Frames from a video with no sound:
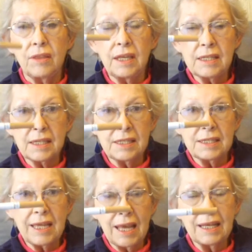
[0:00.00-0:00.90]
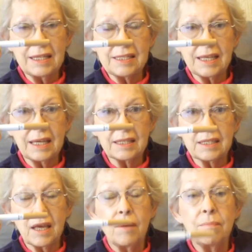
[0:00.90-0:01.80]
these
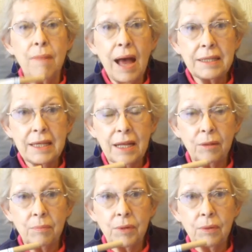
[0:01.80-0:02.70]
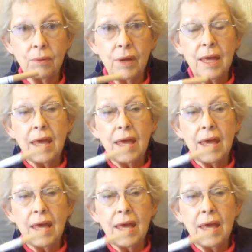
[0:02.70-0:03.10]
Intellicigs might help you.